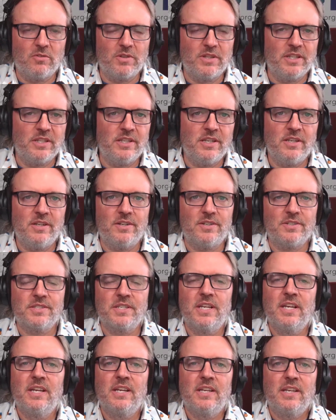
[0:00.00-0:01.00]
over the years
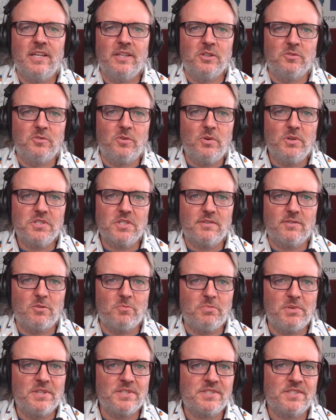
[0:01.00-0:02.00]
in the
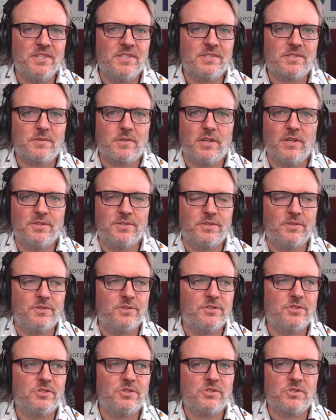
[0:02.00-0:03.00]
voiceover business because
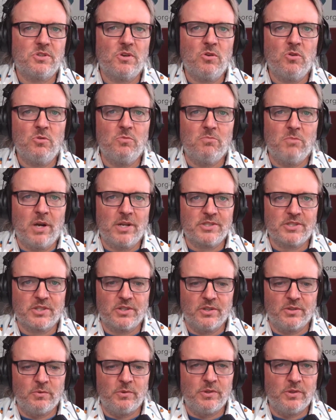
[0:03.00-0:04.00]
there's so much
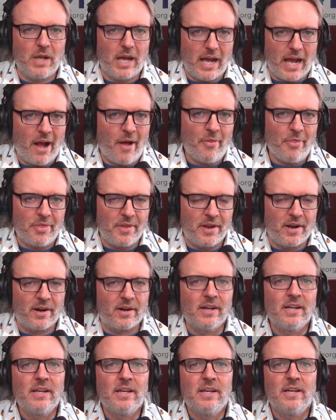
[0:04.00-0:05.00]
good out
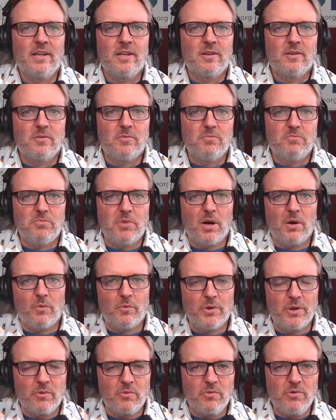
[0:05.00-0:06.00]
there.
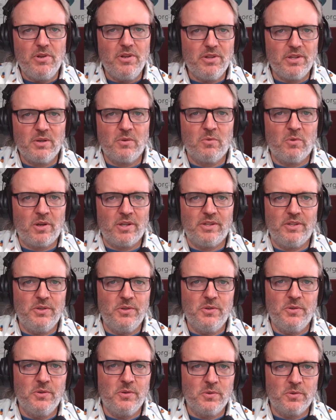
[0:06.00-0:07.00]
But we really want
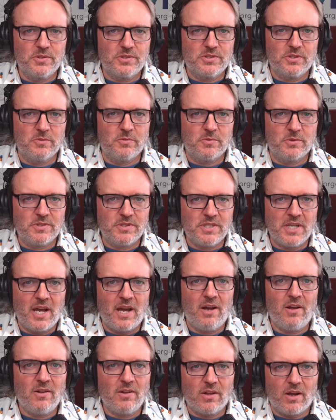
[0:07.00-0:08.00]
you to
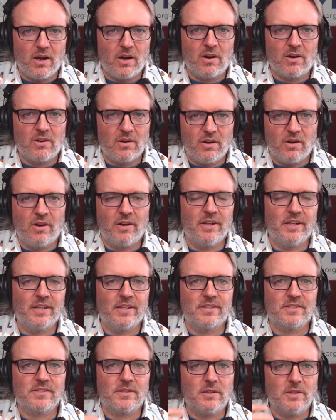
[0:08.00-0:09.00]
tell our
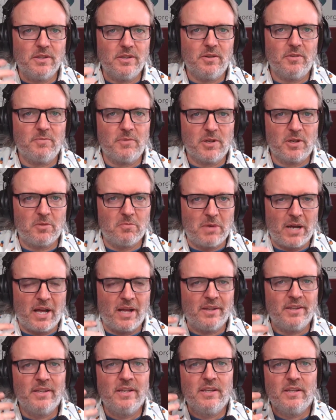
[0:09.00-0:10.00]
audience a little bit
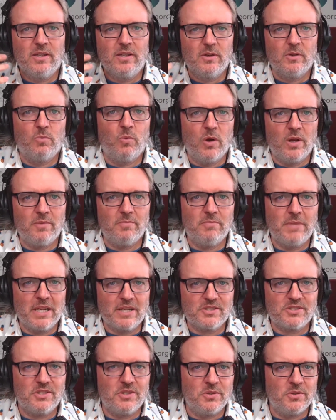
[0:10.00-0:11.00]
about what
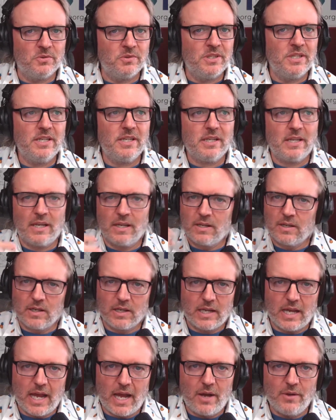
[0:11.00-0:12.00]
makes you unique,
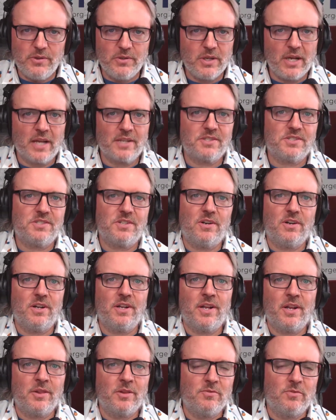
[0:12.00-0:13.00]
how you got
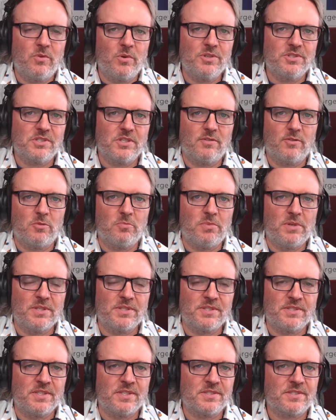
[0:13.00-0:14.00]
started in the voiceover
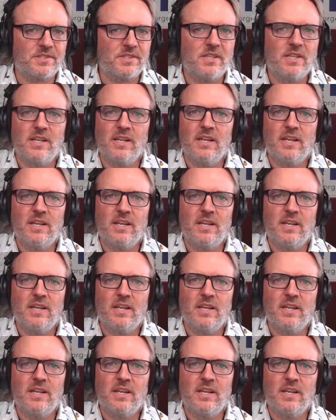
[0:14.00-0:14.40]
business,